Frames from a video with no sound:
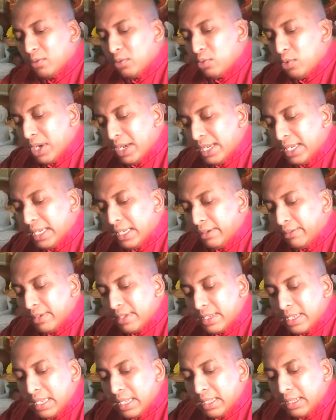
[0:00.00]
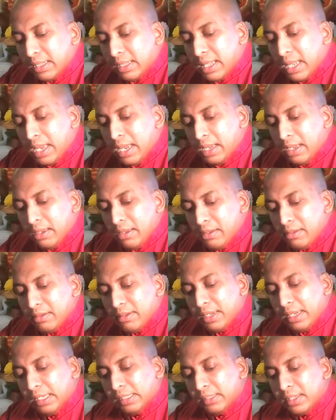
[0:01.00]
one interesting thing
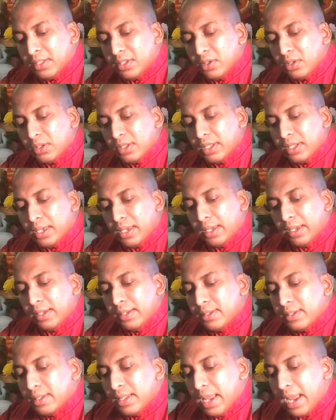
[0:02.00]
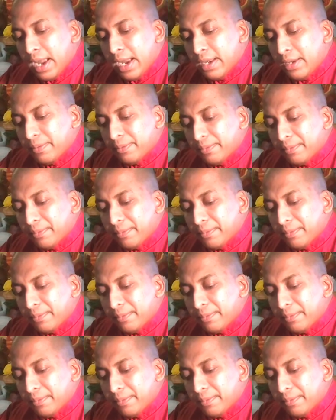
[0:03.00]
in the sutta is that